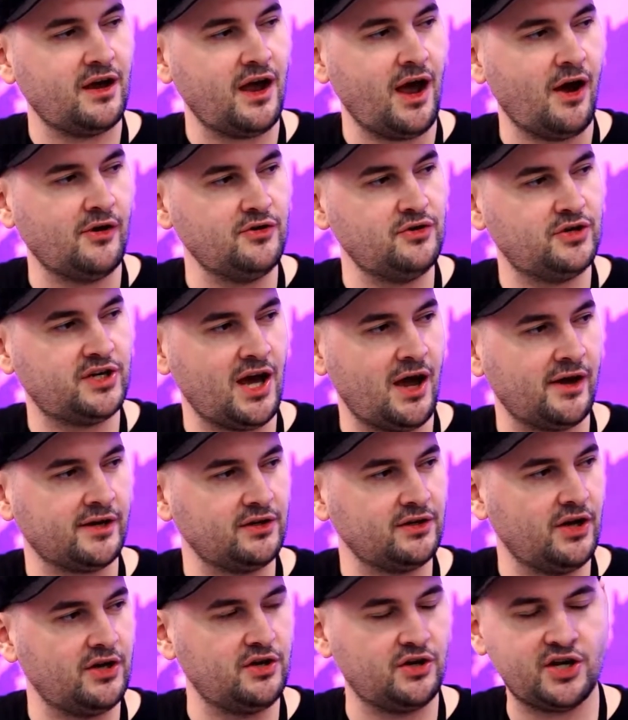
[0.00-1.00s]
how you
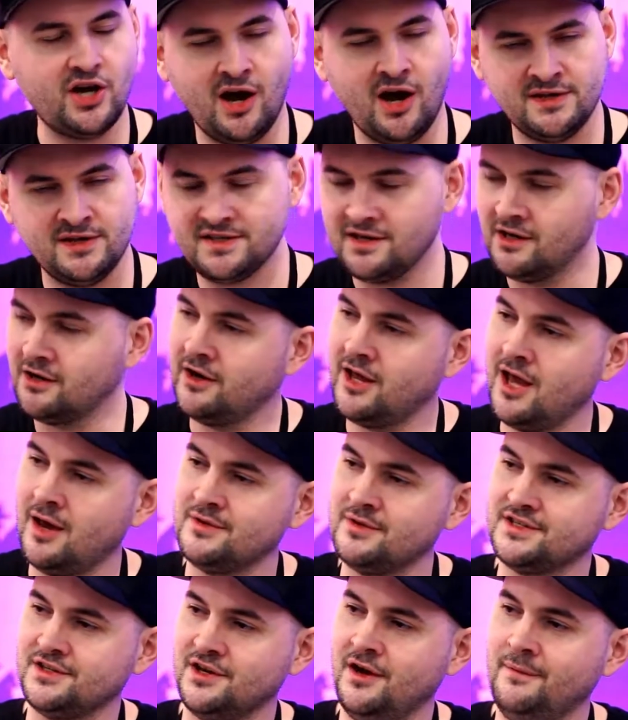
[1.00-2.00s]
calculate your content on
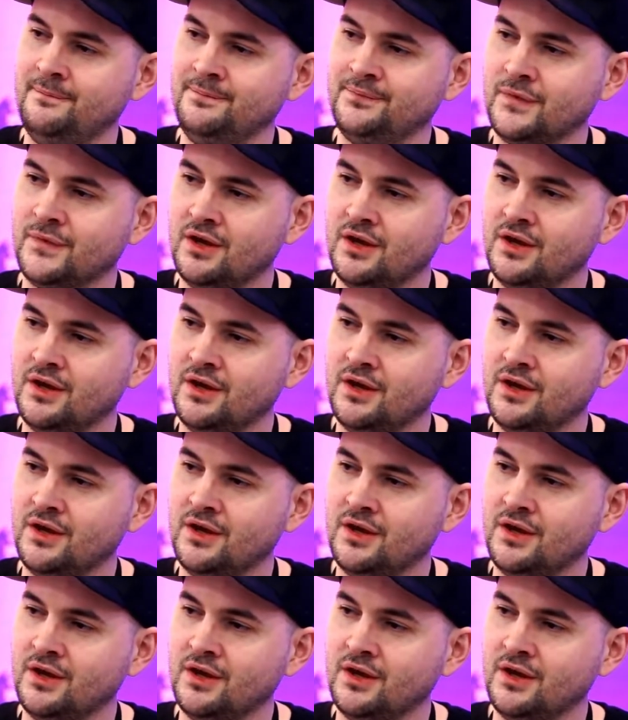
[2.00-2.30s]
Amazon.